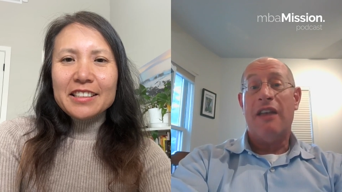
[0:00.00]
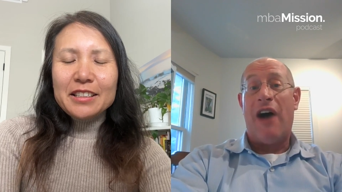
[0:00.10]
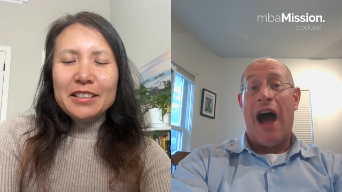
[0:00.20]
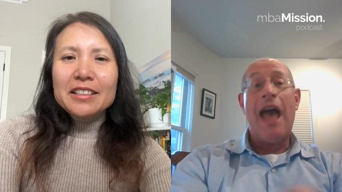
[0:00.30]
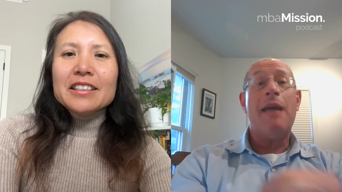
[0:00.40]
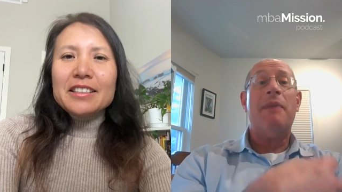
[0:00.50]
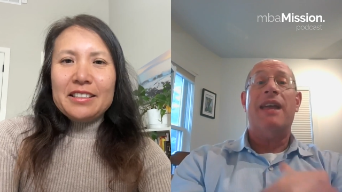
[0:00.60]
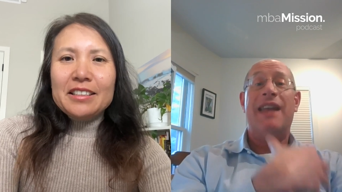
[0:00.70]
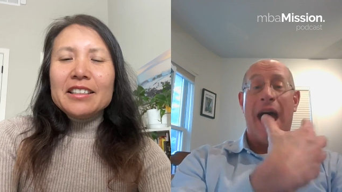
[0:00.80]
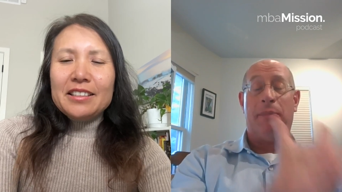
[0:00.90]
Speaker 1: If I'm
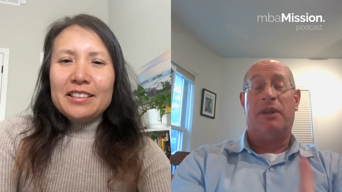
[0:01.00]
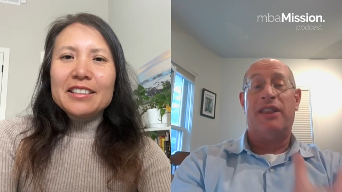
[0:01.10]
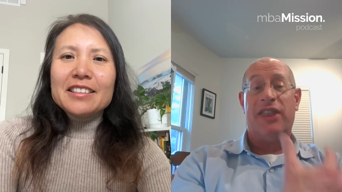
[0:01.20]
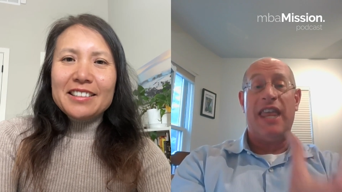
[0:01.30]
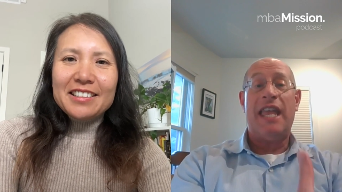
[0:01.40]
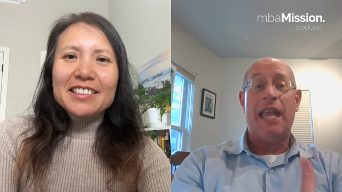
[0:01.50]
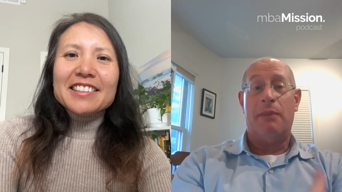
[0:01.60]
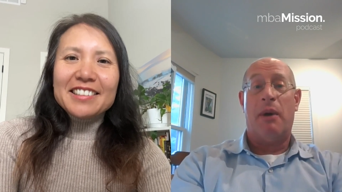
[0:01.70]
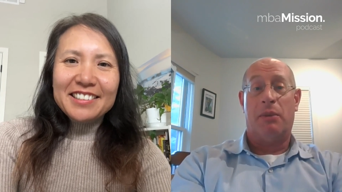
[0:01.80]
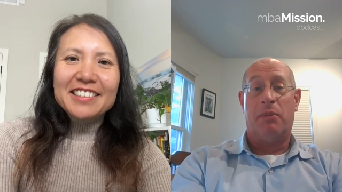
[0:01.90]
an applicant thinking
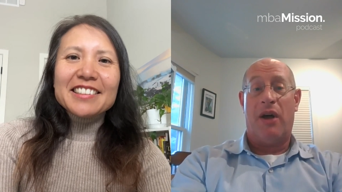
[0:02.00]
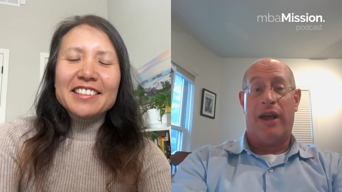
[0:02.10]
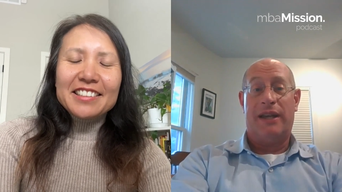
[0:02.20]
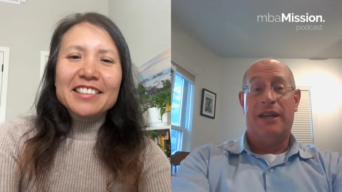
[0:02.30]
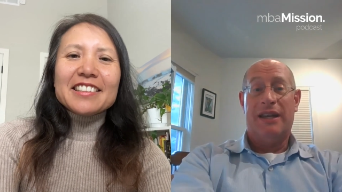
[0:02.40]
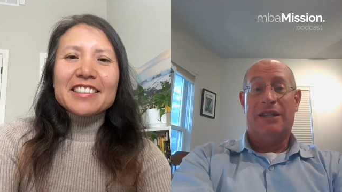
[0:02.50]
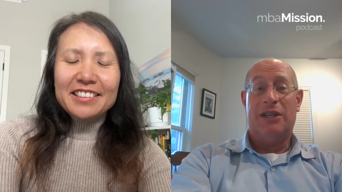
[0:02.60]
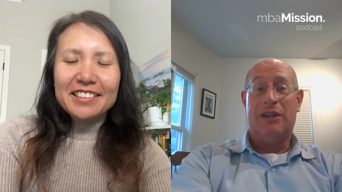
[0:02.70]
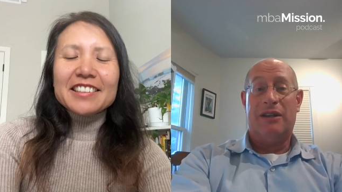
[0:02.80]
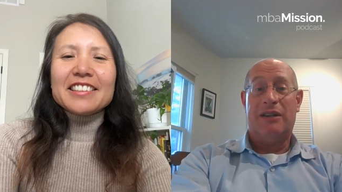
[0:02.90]
about applying
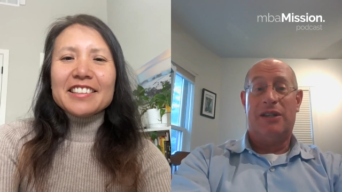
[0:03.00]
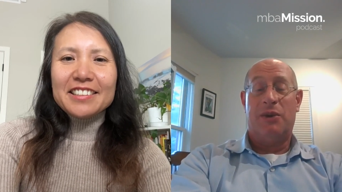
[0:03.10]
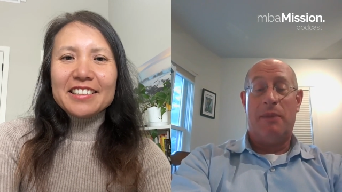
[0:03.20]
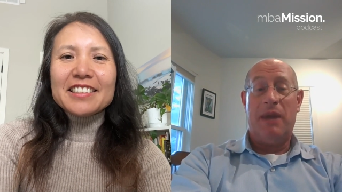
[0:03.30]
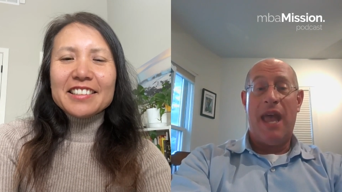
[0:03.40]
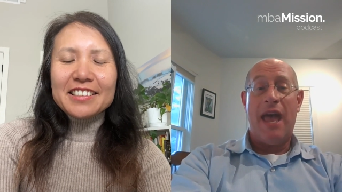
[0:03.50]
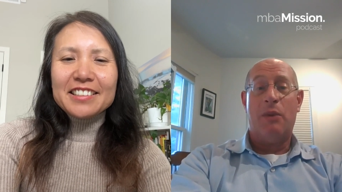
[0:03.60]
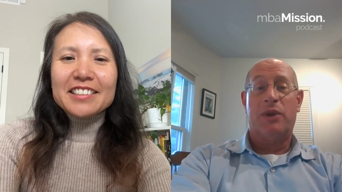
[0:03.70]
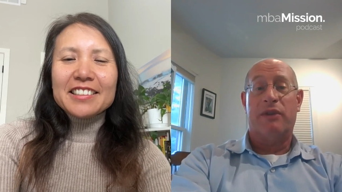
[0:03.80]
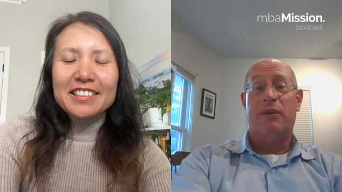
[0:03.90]
to, to an M B A
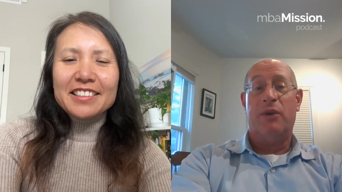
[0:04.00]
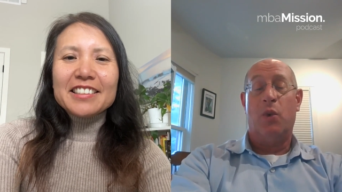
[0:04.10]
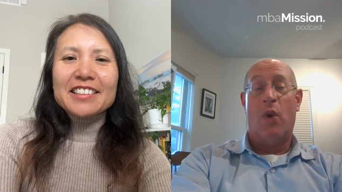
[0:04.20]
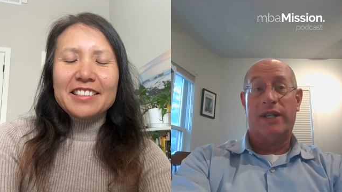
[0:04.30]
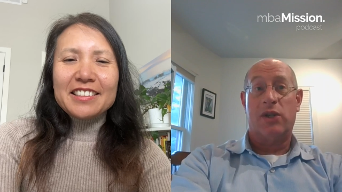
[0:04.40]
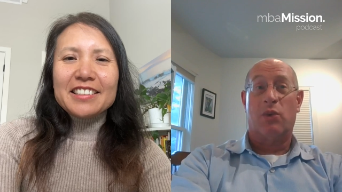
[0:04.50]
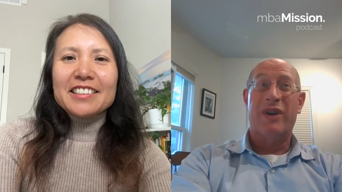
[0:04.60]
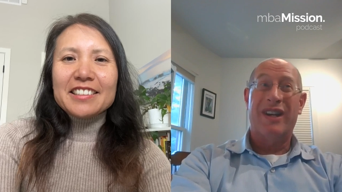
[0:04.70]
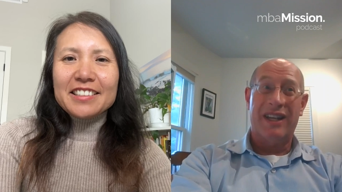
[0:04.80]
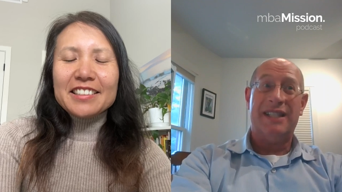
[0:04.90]
with a, who wants to
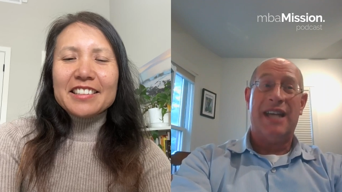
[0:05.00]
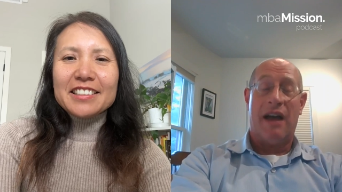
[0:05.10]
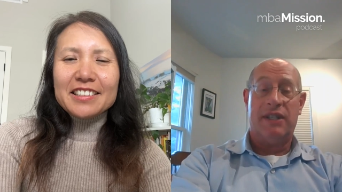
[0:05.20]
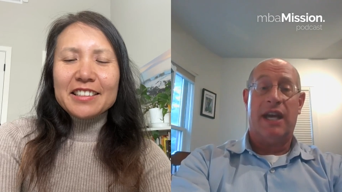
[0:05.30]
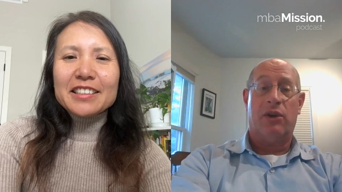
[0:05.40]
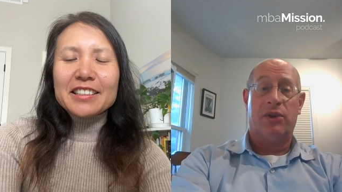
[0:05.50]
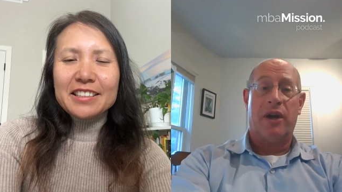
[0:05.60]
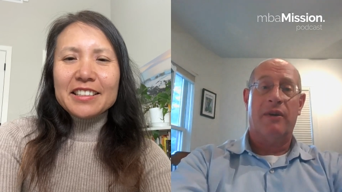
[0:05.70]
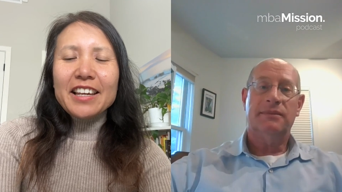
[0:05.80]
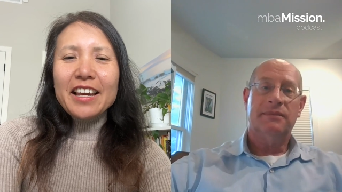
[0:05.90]
really dive into
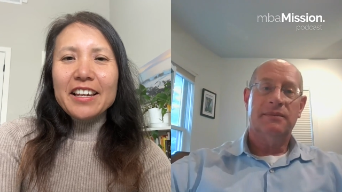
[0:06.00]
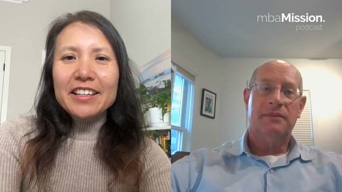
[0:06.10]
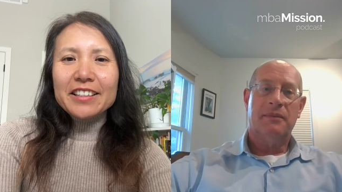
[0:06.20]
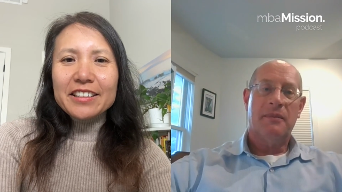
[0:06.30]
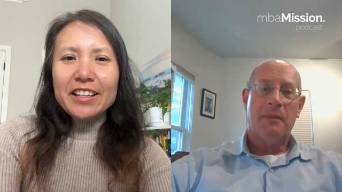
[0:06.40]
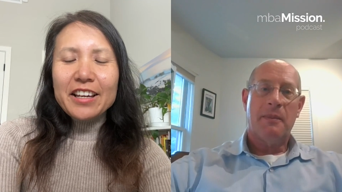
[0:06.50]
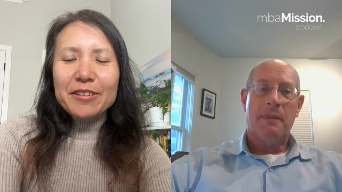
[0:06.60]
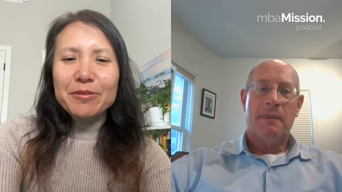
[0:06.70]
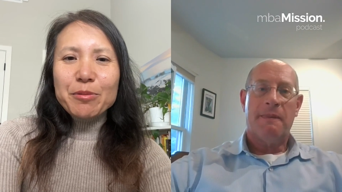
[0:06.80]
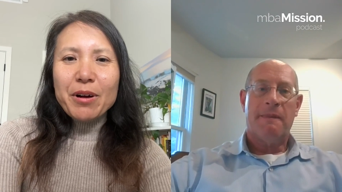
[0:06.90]
healthcare.
Speaker 2: Yeah,
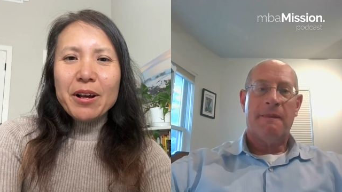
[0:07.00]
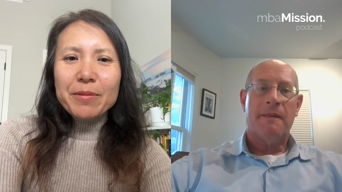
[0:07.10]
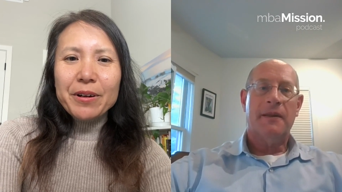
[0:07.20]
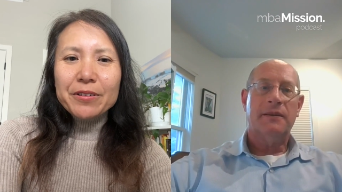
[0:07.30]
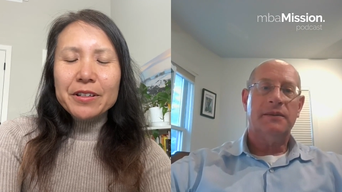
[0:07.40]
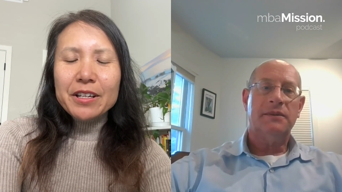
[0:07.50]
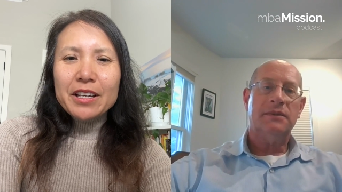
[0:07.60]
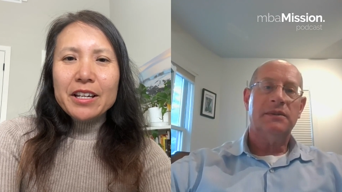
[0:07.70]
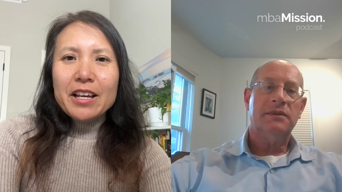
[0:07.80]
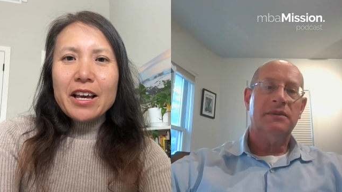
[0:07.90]
uh, no problem, Harold.
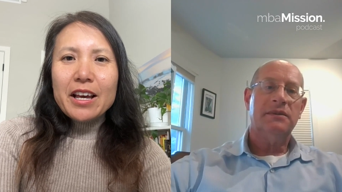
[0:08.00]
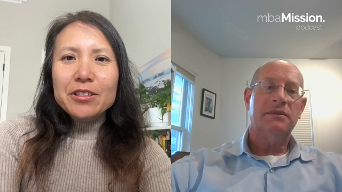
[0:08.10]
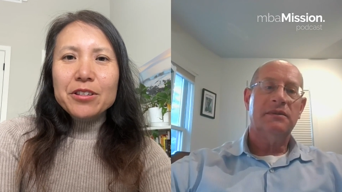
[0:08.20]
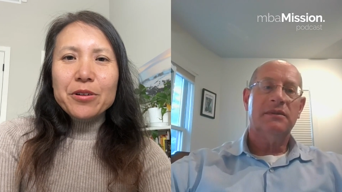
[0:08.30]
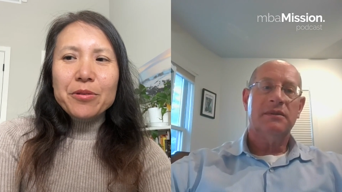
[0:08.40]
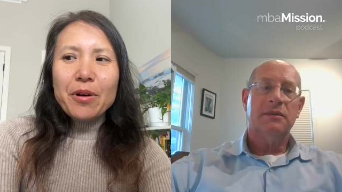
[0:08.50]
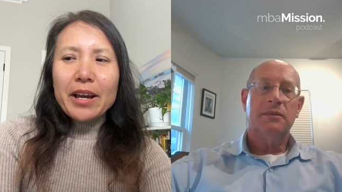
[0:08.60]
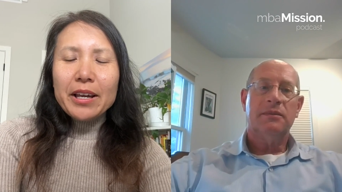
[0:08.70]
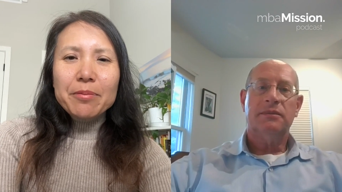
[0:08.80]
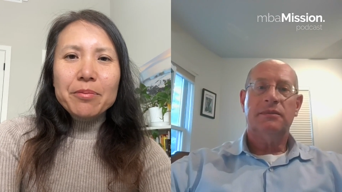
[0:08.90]
Uh, so
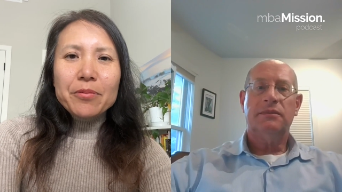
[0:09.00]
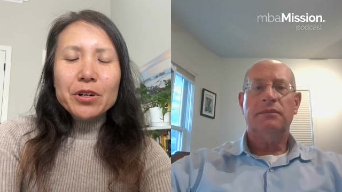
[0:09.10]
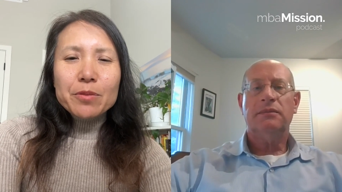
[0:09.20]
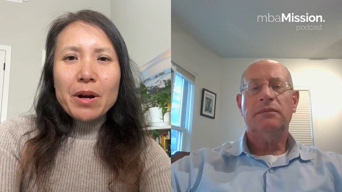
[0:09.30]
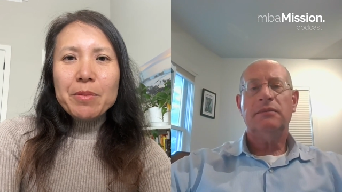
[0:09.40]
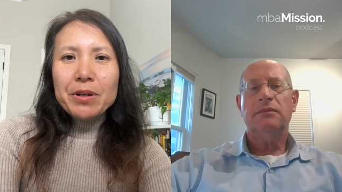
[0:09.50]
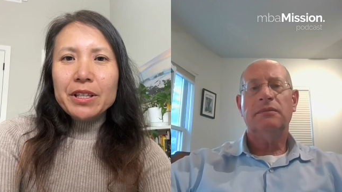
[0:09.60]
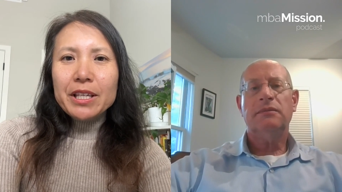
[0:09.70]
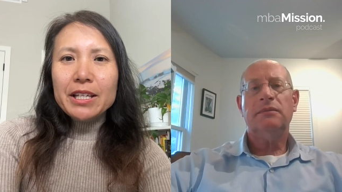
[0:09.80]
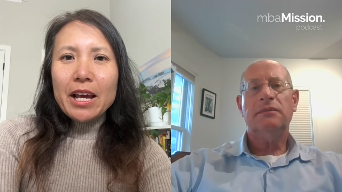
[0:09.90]
I worked
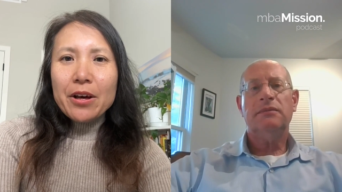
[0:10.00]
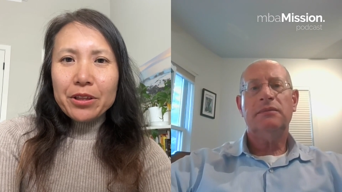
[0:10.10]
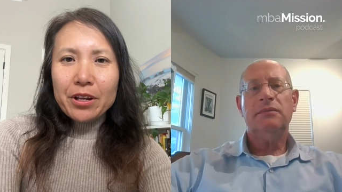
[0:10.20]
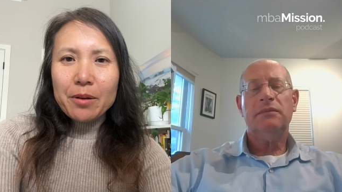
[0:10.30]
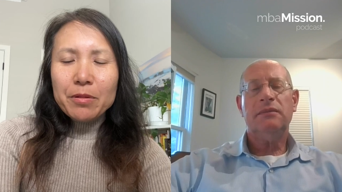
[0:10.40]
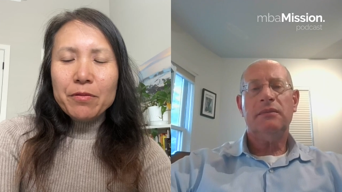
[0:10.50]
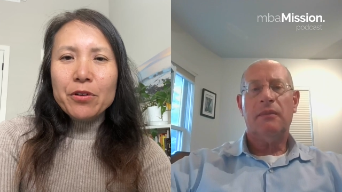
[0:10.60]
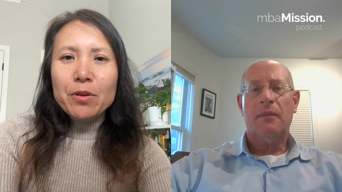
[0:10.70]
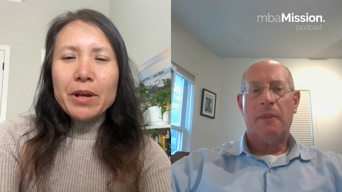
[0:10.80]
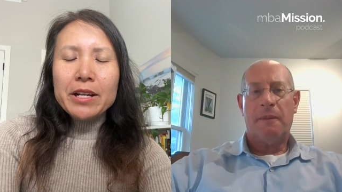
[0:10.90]
primarily in healthcare
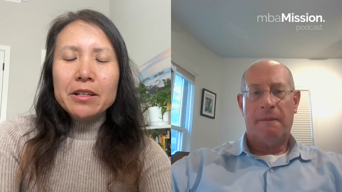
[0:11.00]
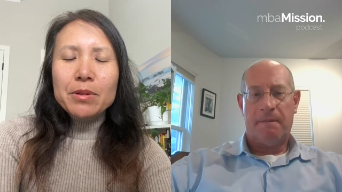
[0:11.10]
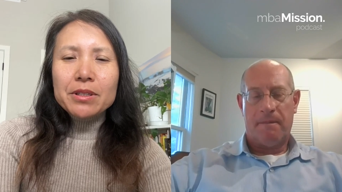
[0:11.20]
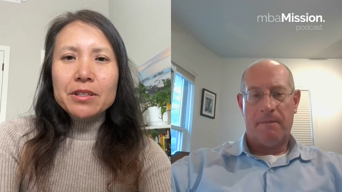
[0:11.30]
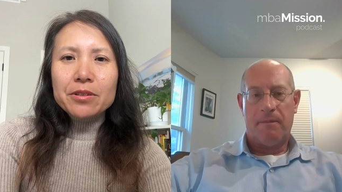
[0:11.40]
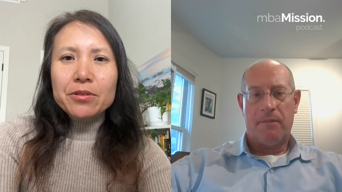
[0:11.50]
before applying to business